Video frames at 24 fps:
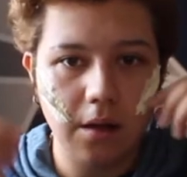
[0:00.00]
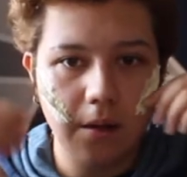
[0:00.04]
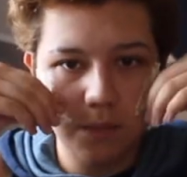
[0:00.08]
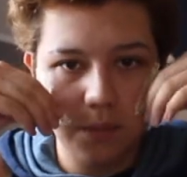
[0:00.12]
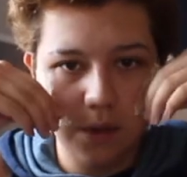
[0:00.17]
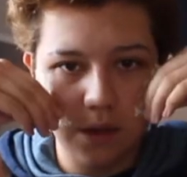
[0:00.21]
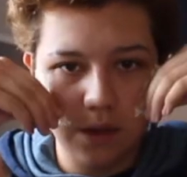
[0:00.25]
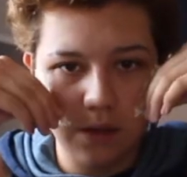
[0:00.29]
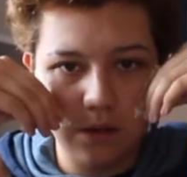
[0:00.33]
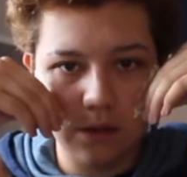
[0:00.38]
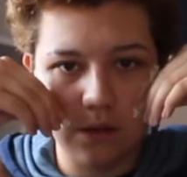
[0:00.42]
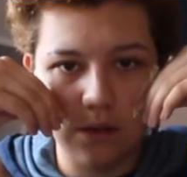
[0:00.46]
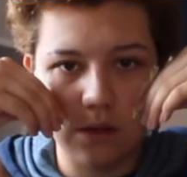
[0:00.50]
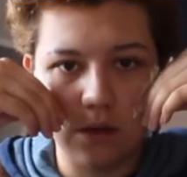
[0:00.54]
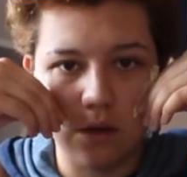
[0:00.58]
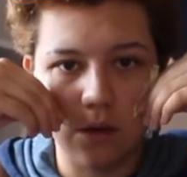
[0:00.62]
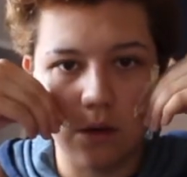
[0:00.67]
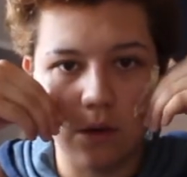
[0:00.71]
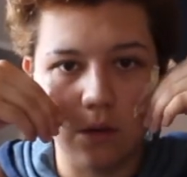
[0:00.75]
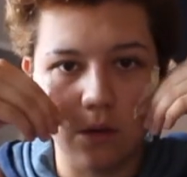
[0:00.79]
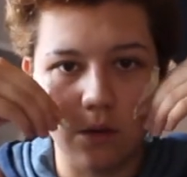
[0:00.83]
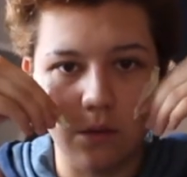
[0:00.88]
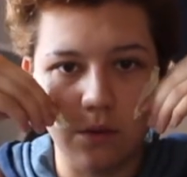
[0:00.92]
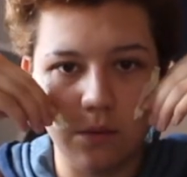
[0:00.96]
but the
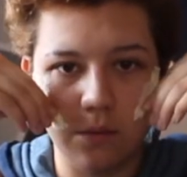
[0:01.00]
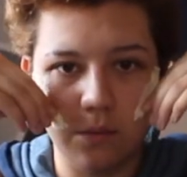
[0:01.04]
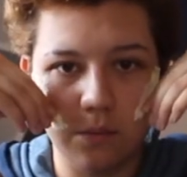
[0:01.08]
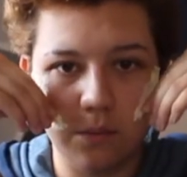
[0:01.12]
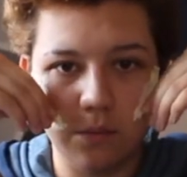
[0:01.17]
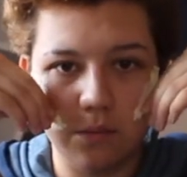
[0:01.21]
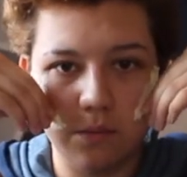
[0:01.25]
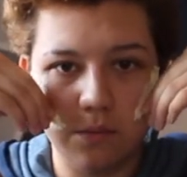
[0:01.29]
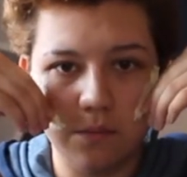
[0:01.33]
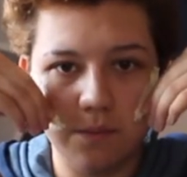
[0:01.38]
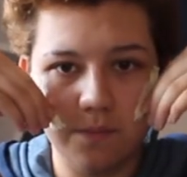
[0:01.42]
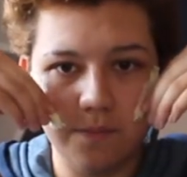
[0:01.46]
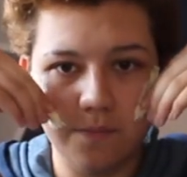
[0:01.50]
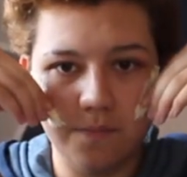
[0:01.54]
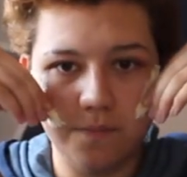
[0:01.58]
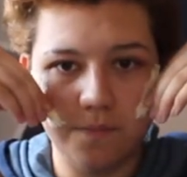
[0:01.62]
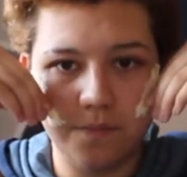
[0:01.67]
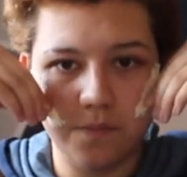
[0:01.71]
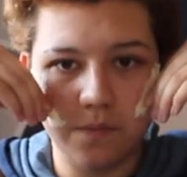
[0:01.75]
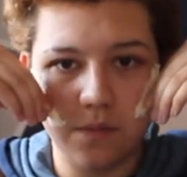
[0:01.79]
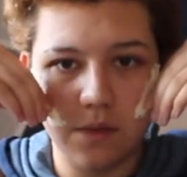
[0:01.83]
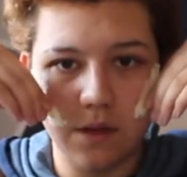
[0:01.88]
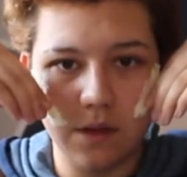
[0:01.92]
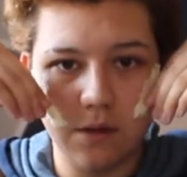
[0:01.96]
whole
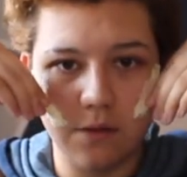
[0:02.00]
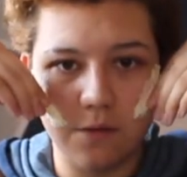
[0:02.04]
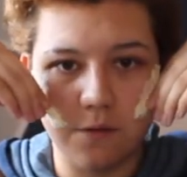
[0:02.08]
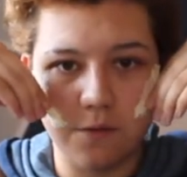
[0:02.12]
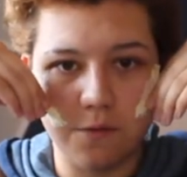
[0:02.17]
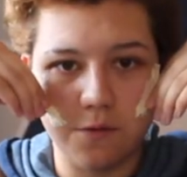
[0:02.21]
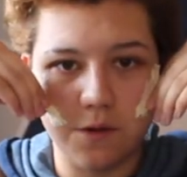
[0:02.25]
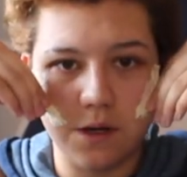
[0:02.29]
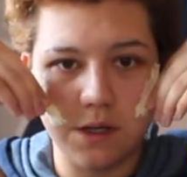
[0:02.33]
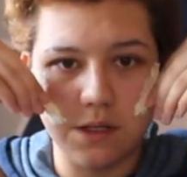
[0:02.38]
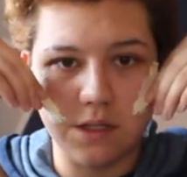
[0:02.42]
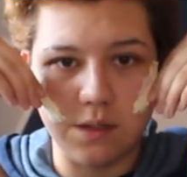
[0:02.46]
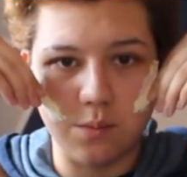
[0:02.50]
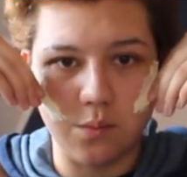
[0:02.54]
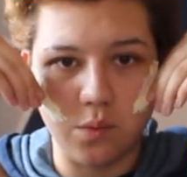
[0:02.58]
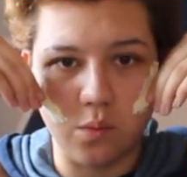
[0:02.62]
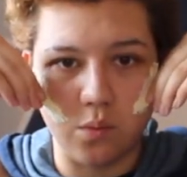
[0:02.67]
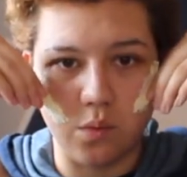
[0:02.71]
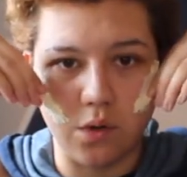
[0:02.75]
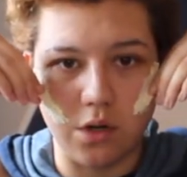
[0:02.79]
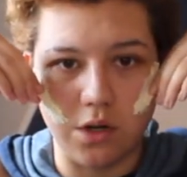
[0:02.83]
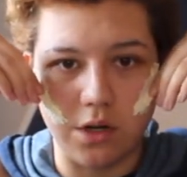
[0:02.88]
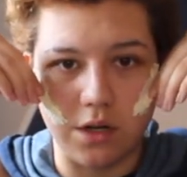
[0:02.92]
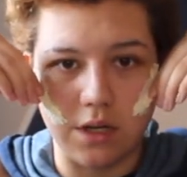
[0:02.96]
friendship
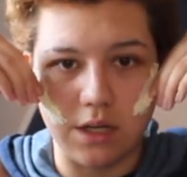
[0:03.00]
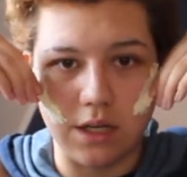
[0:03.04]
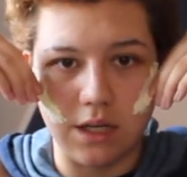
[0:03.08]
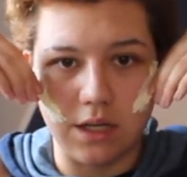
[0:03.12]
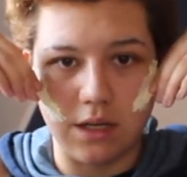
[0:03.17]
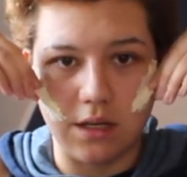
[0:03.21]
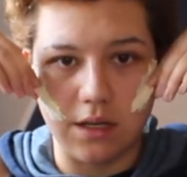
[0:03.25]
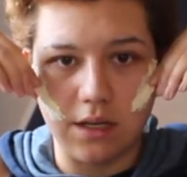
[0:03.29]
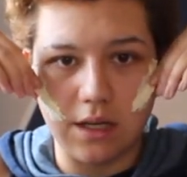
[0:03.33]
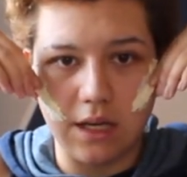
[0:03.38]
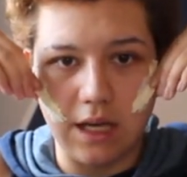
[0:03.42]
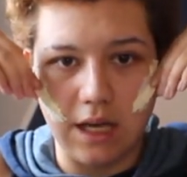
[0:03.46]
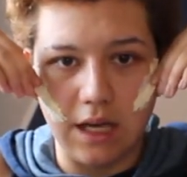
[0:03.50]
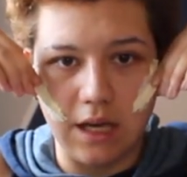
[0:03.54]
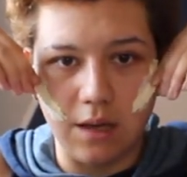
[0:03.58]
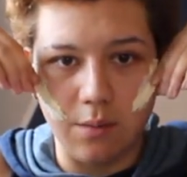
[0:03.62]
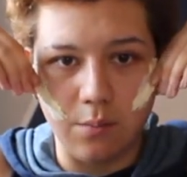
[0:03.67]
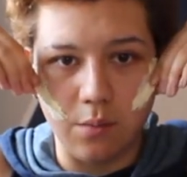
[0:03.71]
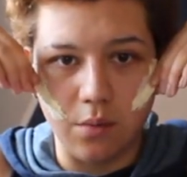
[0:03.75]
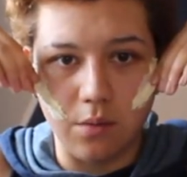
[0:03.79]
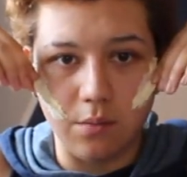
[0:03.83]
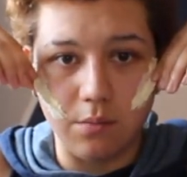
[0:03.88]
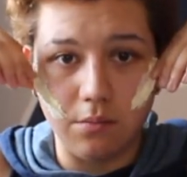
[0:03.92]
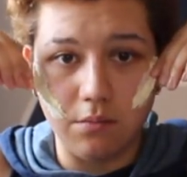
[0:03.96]
working
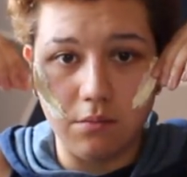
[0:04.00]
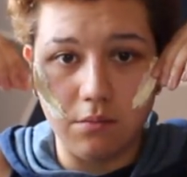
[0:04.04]
came